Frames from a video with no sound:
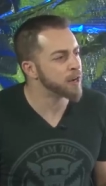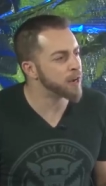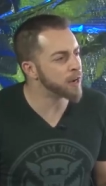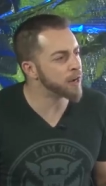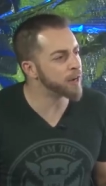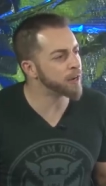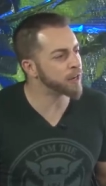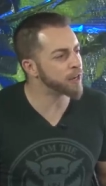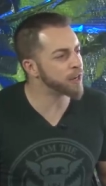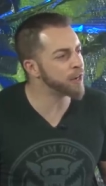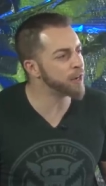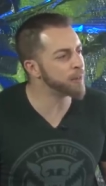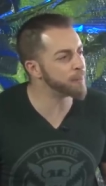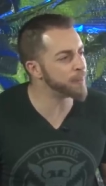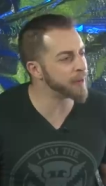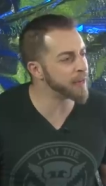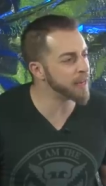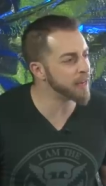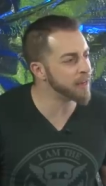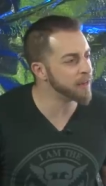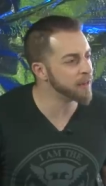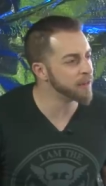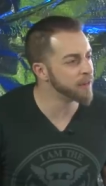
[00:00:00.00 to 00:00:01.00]
Could it, could it
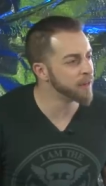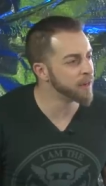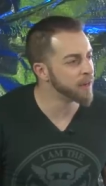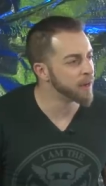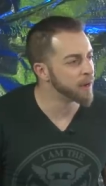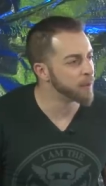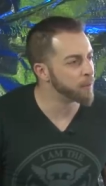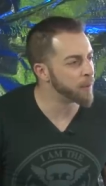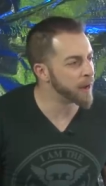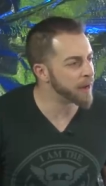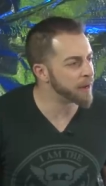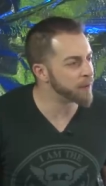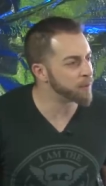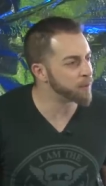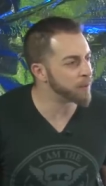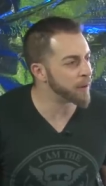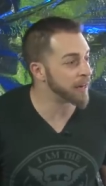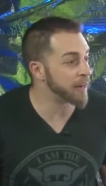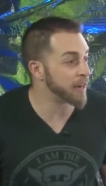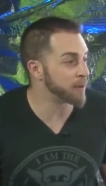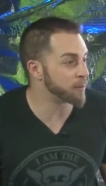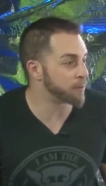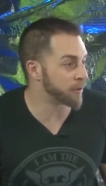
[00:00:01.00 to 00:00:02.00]
be when,
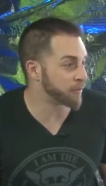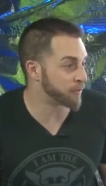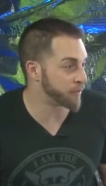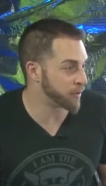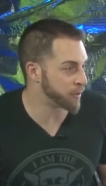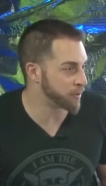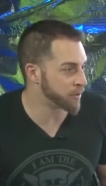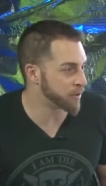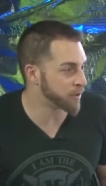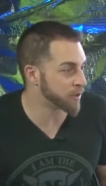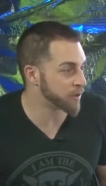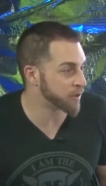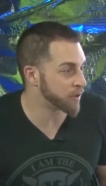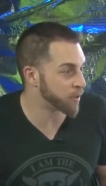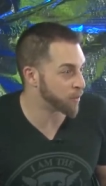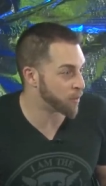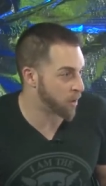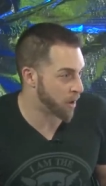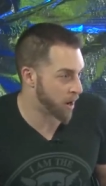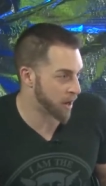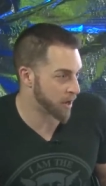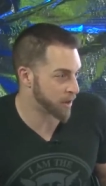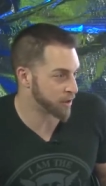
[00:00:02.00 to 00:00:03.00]
when he refuses to
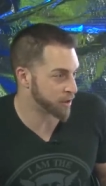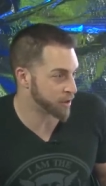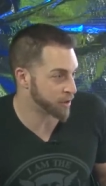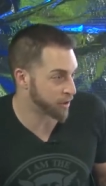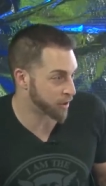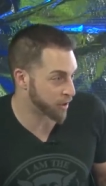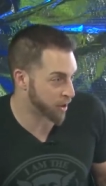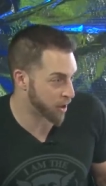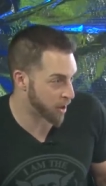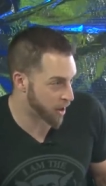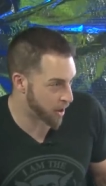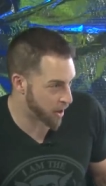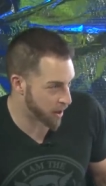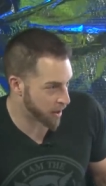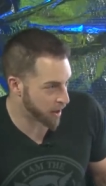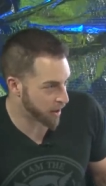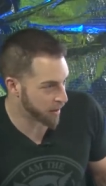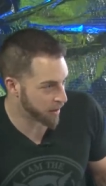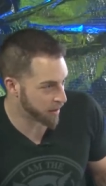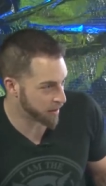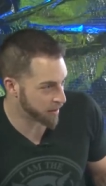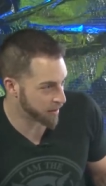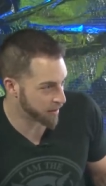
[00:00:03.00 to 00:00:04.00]
wash your
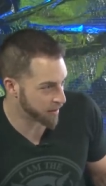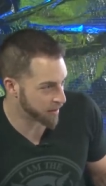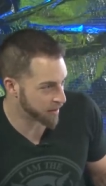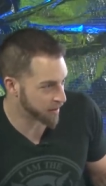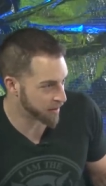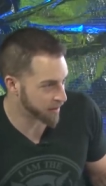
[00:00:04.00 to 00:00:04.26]
car?